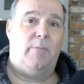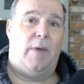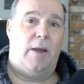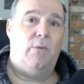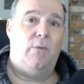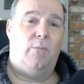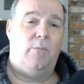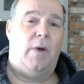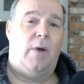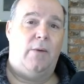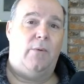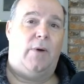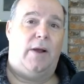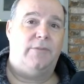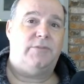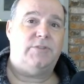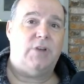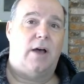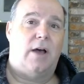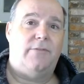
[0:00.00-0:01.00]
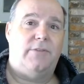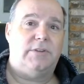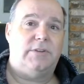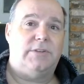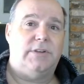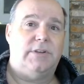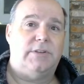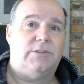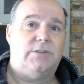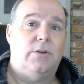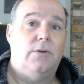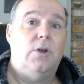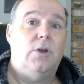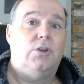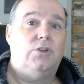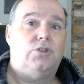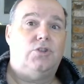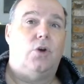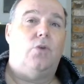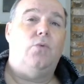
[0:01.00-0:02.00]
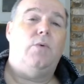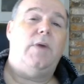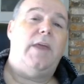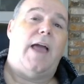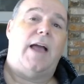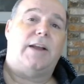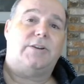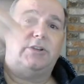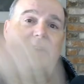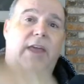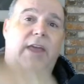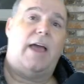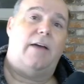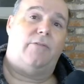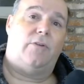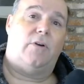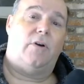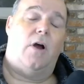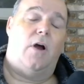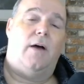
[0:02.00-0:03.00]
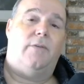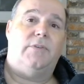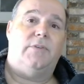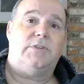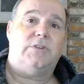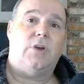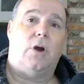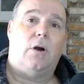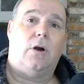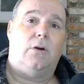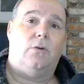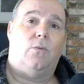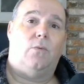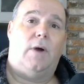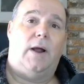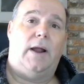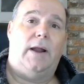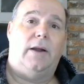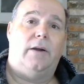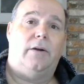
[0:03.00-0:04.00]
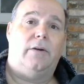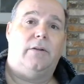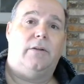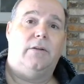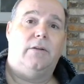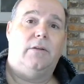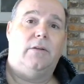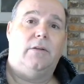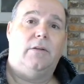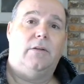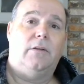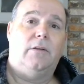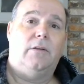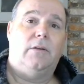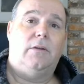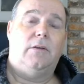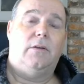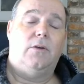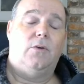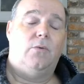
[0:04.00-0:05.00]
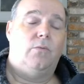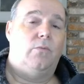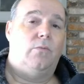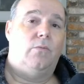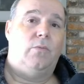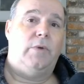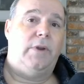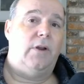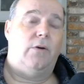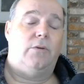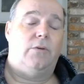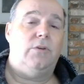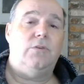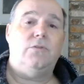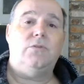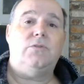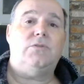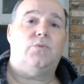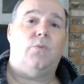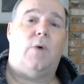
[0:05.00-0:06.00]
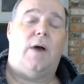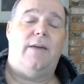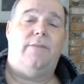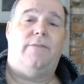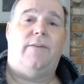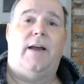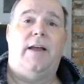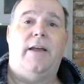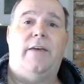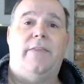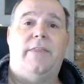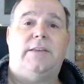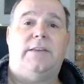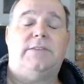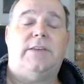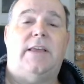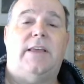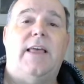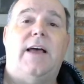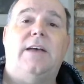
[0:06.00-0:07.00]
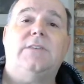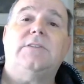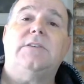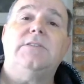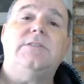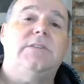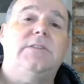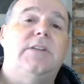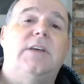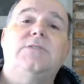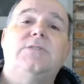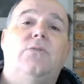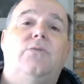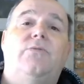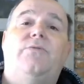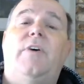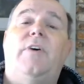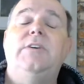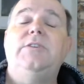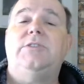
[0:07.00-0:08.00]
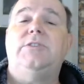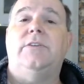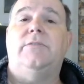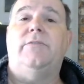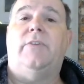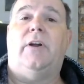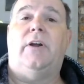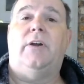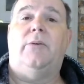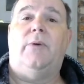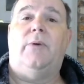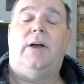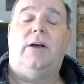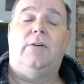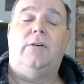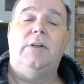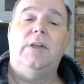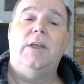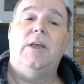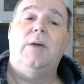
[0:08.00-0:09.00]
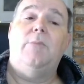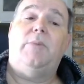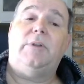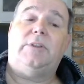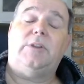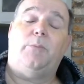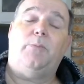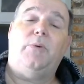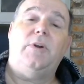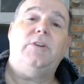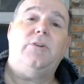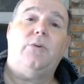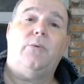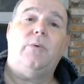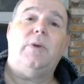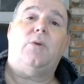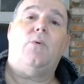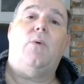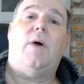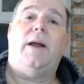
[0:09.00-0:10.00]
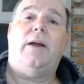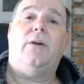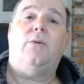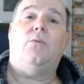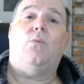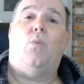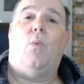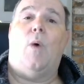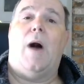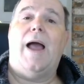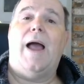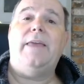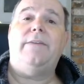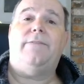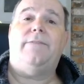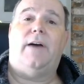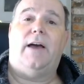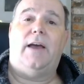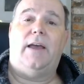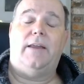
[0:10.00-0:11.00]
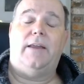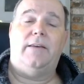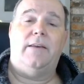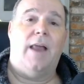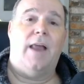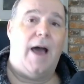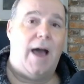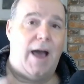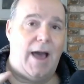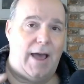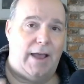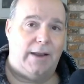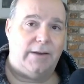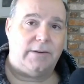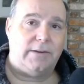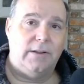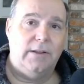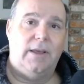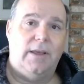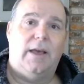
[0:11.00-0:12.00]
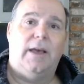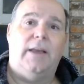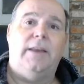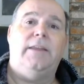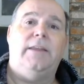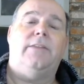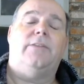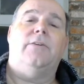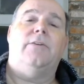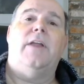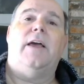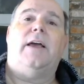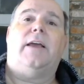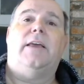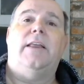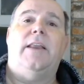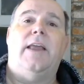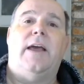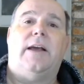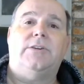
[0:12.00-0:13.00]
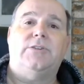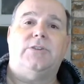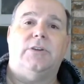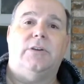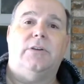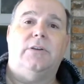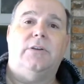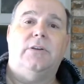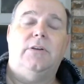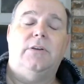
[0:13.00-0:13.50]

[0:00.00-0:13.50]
my wife's office is. So we actually have her office hardwired. We don't use Wi-Fi on that side of the house because it doesn't function very well. But the printer required Wi-Fi, not an Ethernet connection,